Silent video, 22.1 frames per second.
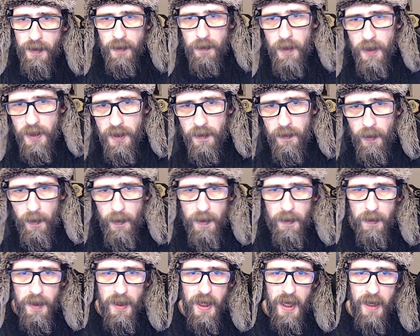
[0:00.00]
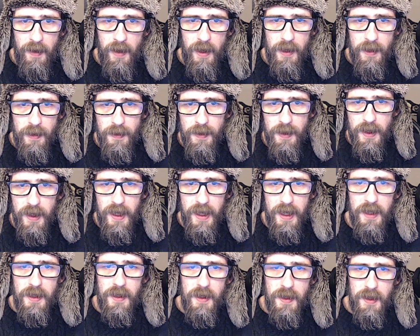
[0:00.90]
The one you probably want to download
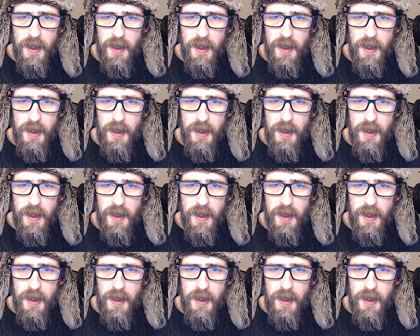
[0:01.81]
is the